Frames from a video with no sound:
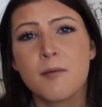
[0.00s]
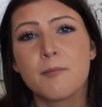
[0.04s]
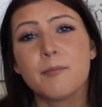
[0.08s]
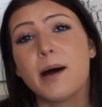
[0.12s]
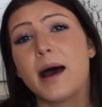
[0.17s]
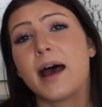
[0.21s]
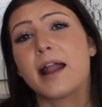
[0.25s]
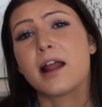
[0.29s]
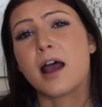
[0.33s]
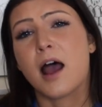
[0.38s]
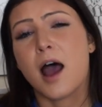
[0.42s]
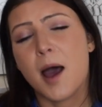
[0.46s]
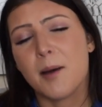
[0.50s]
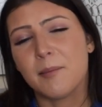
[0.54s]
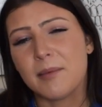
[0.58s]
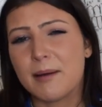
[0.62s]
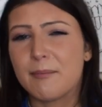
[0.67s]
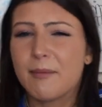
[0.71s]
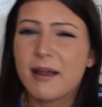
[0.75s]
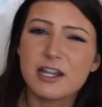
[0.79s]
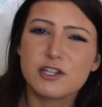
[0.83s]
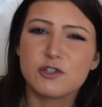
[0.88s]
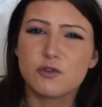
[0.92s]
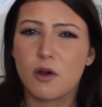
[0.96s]
But I
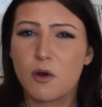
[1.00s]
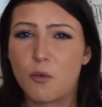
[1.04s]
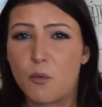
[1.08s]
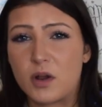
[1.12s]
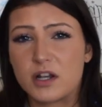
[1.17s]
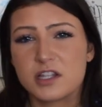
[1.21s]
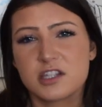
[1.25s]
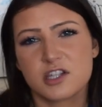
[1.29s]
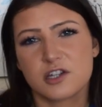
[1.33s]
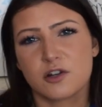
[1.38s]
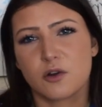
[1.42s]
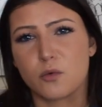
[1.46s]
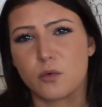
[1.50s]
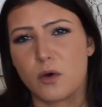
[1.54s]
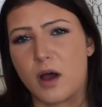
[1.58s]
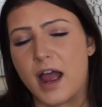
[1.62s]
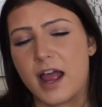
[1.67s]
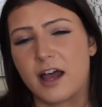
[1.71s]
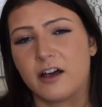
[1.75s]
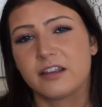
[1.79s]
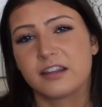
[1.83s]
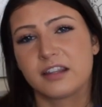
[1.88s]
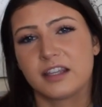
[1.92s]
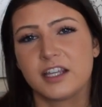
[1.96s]
might do it once in a
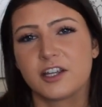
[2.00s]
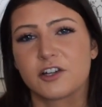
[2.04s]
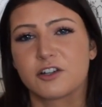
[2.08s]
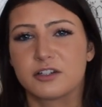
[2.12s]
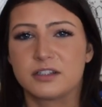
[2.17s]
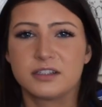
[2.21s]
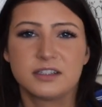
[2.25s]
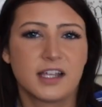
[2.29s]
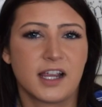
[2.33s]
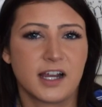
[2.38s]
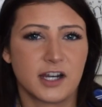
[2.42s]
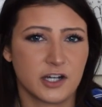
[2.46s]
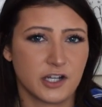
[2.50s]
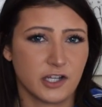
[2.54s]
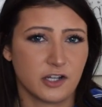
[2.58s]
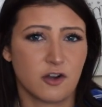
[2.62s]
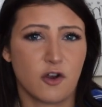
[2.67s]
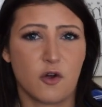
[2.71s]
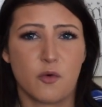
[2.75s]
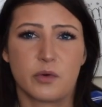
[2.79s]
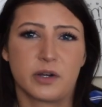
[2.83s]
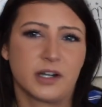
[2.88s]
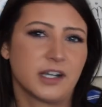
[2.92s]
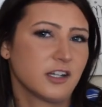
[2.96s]
while here and there, you
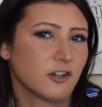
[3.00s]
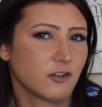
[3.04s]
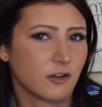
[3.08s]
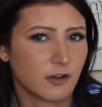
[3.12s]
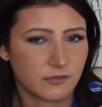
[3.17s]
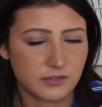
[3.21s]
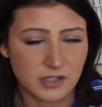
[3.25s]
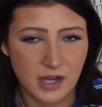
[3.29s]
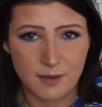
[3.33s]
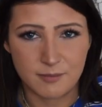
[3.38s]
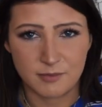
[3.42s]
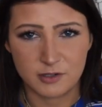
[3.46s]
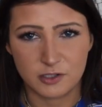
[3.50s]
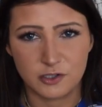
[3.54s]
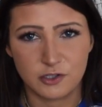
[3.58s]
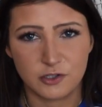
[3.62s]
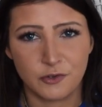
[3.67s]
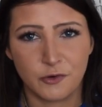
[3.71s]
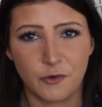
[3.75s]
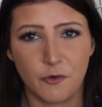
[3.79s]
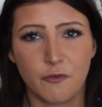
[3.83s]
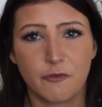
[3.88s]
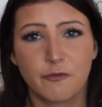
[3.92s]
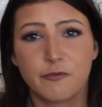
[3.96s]
know, when I don't have time to
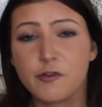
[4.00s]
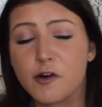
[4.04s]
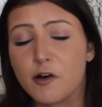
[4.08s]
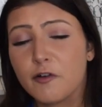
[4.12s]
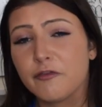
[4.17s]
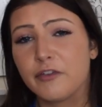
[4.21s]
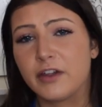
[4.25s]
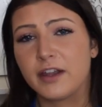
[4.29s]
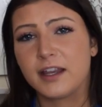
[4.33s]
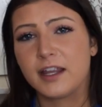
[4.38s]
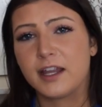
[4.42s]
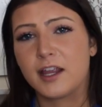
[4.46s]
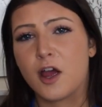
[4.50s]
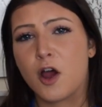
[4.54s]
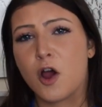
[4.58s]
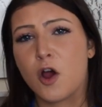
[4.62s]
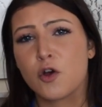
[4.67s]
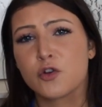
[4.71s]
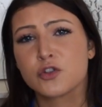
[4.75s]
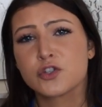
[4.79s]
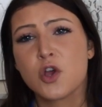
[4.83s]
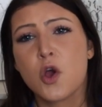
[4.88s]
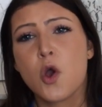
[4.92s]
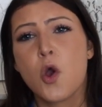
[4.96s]
do full
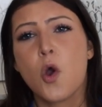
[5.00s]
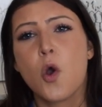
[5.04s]
videos,